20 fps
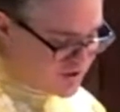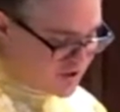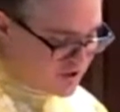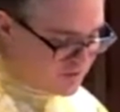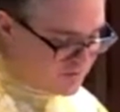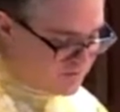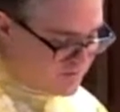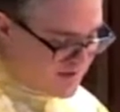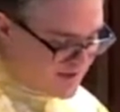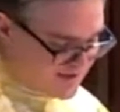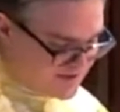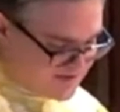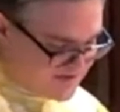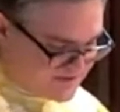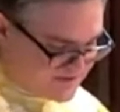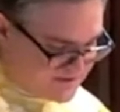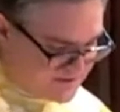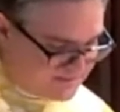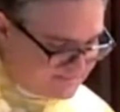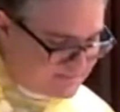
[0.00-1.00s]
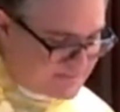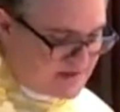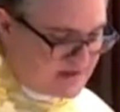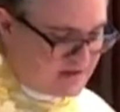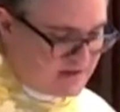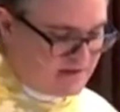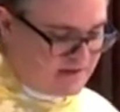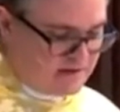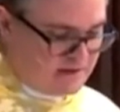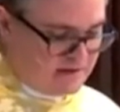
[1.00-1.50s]
in their midst,
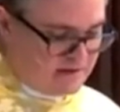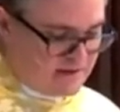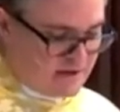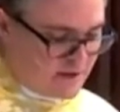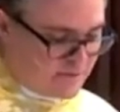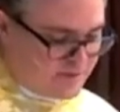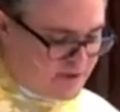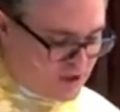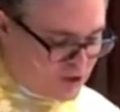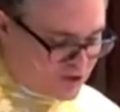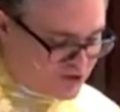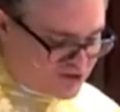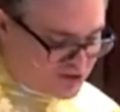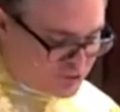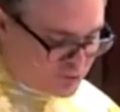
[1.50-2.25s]
appears